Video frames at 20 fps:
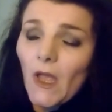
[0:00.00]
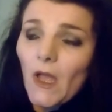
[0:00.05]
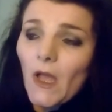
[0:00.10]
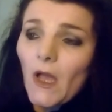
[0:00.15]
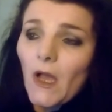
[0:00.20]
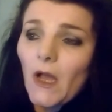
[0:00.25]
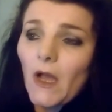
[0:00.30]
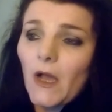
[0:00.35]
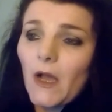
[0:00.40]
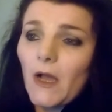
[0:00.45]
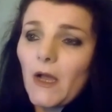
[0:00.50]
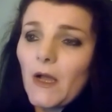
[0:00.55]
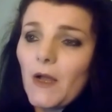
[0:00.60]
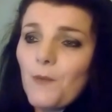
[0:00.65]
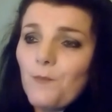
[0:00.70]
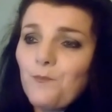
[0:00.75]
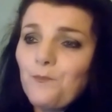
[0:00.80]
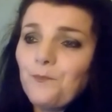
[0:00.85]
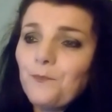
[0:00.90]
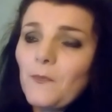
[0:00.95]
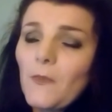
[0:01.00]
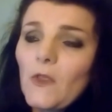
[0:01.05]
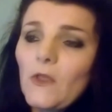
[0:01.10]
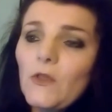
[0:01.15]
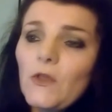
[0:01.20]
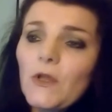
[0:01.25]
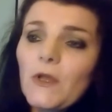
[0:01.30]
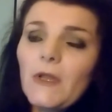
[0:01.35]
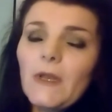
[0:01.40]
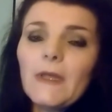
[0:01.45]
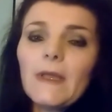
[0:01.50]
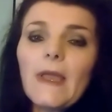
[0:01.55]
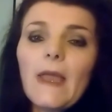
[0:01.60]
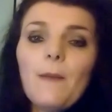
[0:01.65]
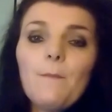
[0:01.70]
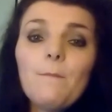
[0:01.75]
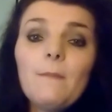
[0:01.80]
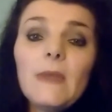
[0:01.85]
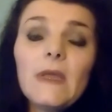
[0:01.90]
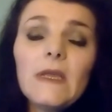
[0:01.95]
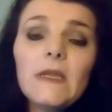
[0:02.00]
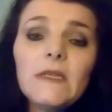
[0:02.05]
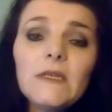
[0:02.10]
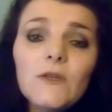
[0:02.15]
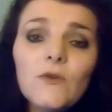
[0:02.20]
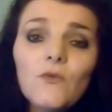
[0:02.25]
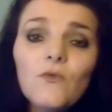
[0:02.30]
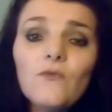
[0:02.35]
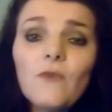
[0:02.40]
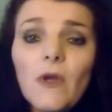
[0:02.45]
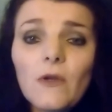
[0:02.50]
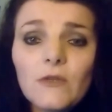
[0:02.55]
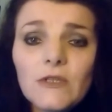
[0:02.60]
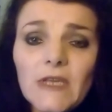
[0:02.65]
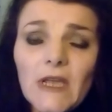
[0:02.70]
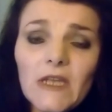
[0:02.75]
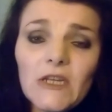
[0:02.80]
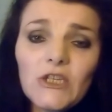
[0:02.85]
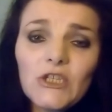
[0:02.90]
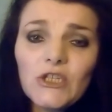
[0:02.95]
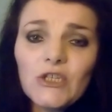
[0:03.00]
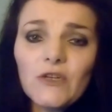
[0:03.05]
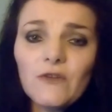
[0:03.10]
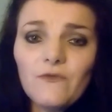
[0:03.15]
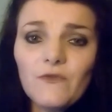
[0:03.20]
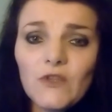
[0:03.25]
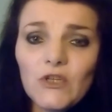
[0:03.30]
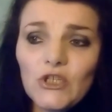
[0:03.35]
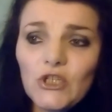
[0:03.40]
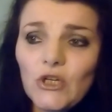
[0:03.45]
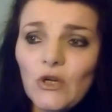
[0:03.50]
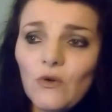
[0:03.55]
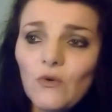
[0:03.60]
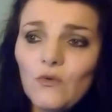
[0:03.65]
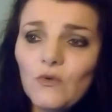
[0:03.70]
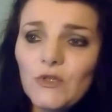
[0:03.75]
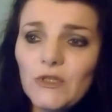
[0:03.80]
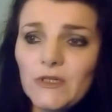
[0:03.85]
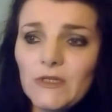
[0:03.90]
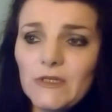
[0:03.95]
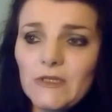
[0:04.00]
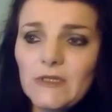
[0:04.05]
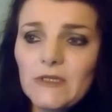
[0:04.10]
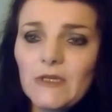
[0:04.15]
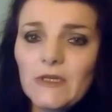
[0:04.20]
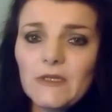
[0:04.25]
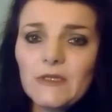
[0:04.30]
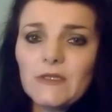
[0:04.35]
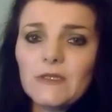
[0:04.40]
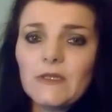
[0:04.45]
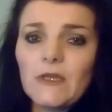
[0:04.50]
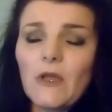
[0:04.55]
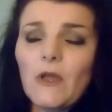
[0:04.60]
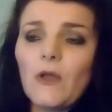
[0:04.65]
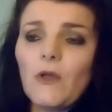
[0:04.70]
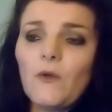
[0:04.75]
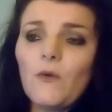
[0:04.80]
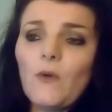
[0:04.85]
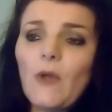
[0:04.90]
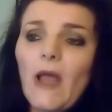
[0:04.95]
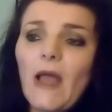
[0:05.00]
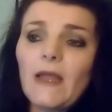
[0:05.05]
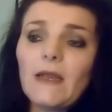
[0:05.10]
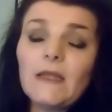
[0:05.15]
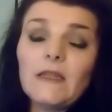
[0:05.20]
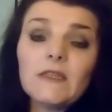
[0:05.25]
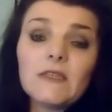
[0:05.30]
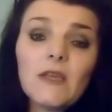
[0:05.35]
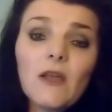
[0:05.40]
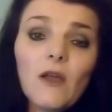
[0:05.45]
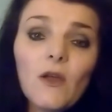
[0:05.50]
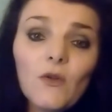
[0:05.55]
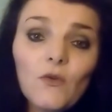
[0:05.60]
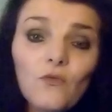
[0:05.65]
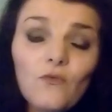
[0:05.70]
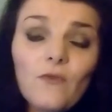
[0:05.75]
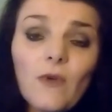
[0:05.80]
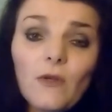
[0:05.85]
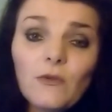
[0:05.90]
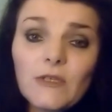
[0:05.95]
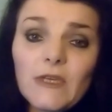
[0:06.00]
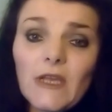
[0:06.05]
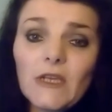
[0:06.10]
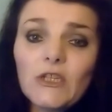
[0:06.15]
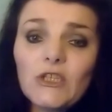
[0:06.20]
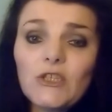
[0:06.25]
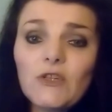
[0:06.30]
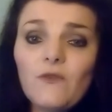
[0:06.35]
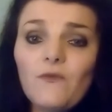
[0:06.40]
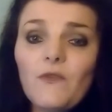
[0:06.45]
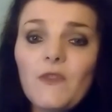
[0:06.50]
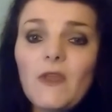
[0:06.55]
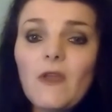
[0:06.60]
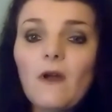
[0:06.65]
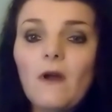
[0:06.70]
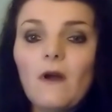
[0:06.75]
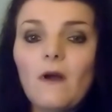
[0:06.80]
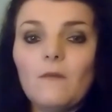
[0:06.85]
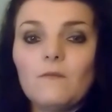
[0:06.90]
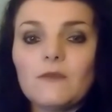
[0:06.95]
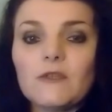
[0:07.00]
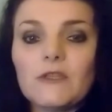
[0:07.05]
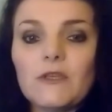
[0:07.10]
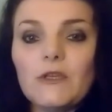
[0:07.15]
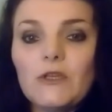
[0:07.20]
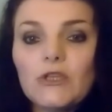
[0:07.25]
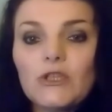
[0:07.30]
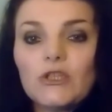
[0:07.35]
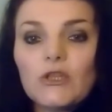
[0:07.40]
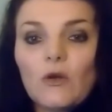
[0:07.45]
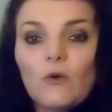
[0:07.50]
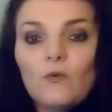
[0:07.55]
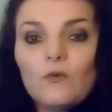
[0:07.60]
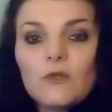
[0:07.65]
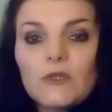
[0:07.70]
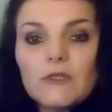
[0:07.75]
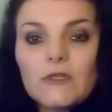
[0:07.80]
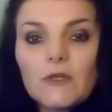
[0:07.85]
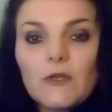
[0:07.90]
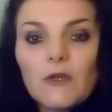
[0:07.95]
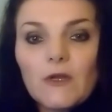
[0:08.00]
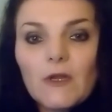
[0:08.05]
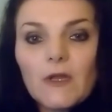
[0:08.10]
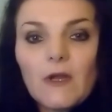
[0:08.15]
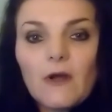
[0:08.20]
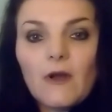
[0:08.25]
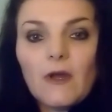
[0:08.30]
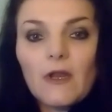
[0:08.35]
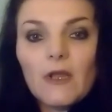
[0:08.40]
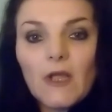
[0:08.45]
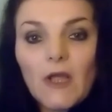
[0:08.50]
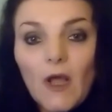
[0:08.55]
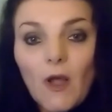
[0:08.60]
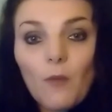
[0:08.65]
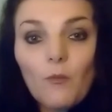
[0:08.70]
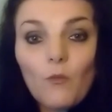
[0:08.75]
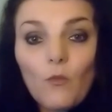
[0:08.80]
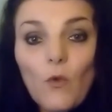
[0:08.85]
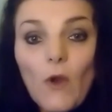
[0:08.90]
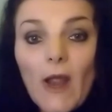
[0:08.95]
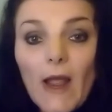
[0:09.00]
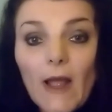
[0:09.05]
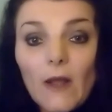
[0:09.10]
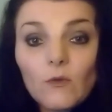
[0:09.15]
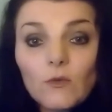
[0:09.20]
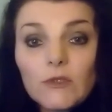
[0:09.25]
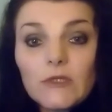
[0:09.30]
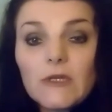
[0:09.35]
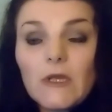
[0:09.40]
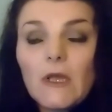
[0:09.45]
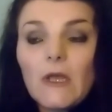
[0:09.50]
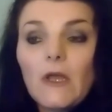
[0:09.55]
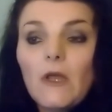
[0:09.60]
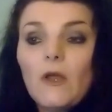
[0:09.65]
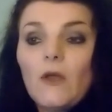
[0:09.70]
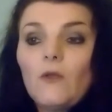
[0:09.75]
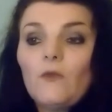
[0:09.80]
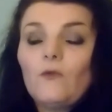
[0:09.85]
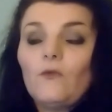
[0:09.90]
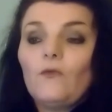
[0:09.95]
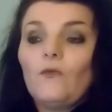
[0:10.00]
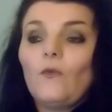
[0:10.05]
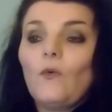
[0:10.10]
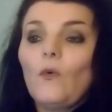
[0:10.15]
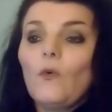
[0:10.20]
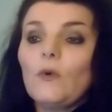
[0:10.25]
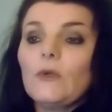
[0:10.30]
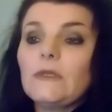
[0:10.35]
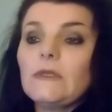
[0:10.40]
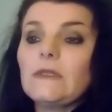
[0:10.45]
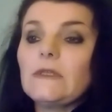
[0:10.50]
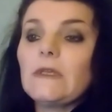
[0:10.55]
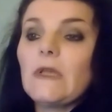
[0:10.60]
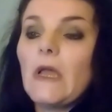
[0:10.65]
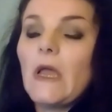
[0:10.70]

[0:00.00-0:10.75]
You're going to get medial rotation of the shoulders, so an internal rotation of the arms. So your shoulders are going to kind of come round and forwards.